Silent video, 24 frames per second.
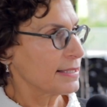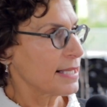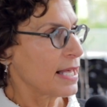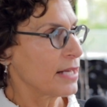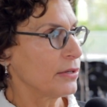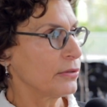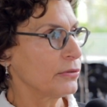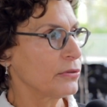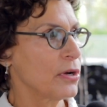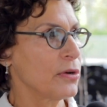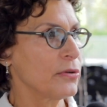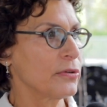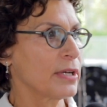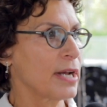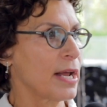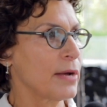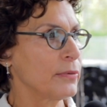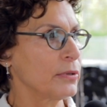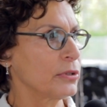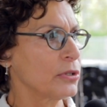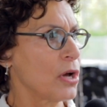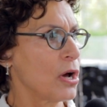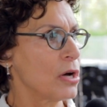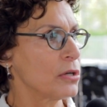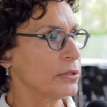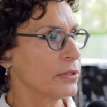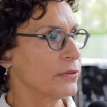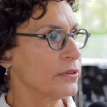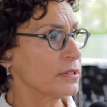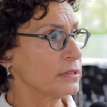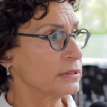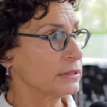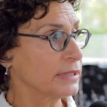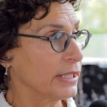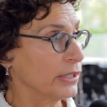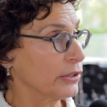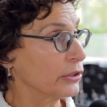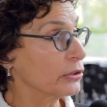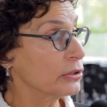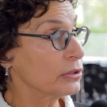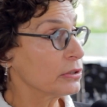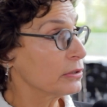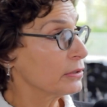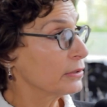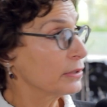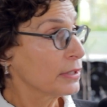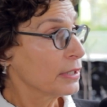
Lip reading: I don't know that I would call it the leader.